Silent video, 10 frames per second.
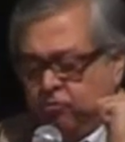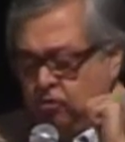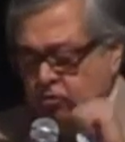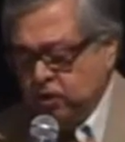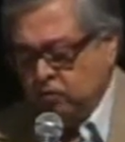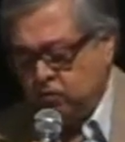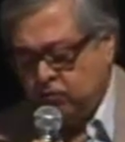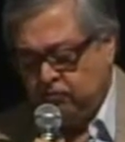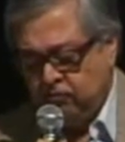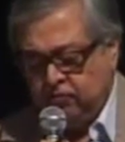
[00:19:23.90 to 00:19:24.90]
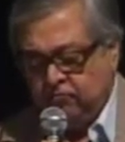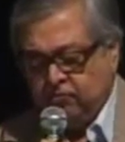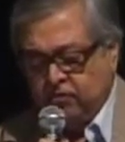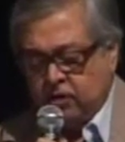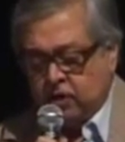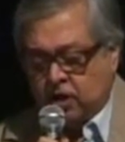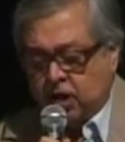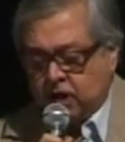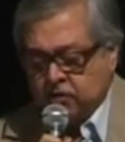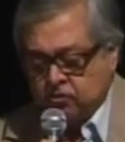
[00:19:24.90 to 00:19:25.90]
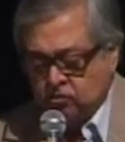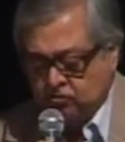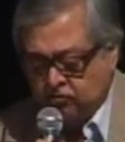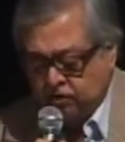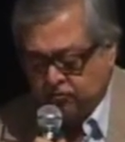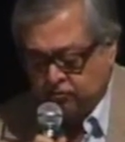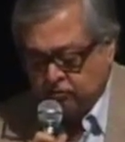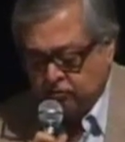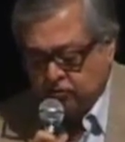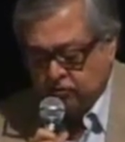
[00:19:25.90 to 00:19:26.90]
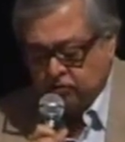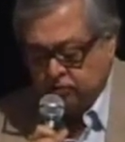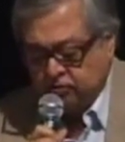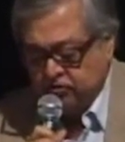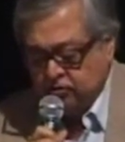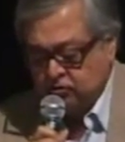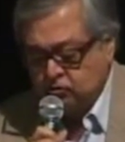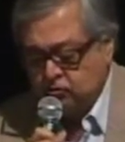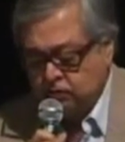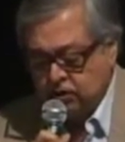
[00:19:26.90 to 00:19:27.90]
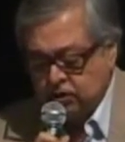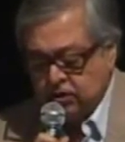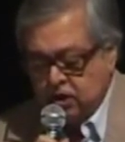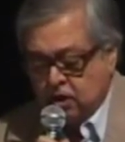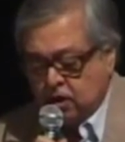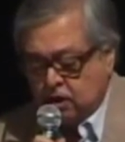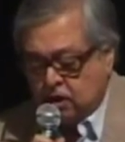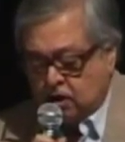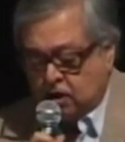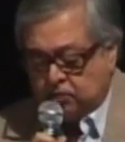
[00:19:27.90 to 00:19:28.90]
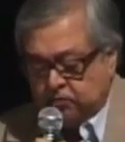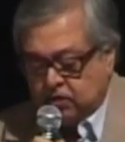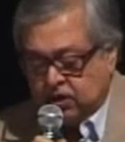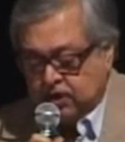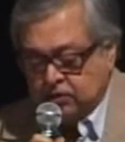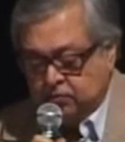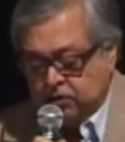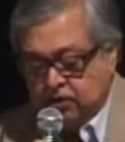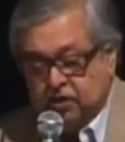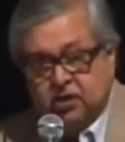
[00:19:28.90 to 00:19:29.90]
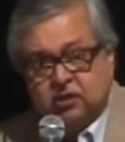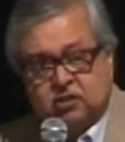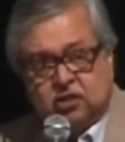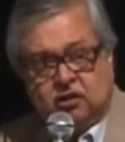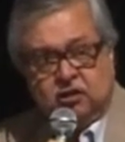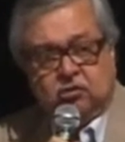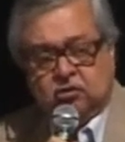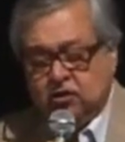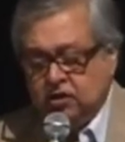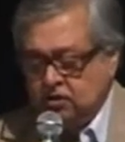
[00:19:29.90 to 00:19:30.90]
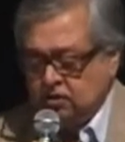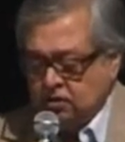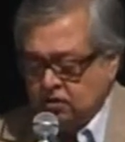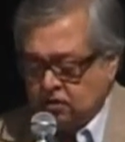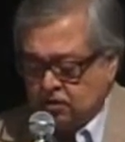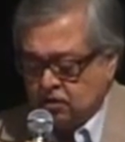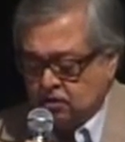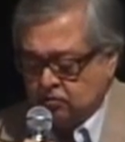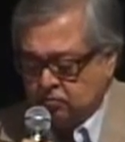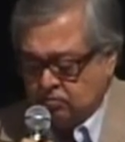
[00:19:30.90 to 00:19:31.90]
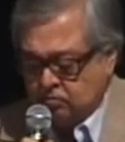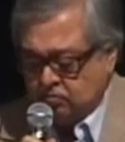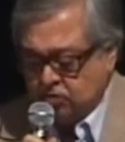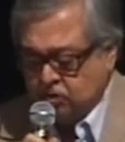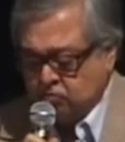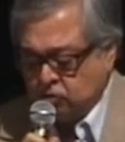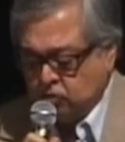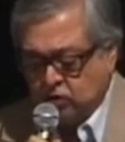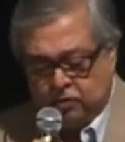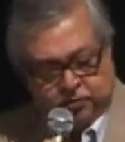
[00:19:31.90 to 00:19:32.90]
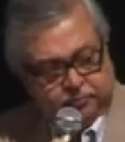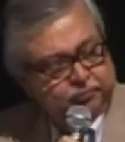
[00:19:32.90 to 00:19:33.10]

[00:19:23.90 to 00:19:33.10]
view than what we've had so far from the previous two speakers. The last speaker, and certainly not the least, Mr. Muthuraman.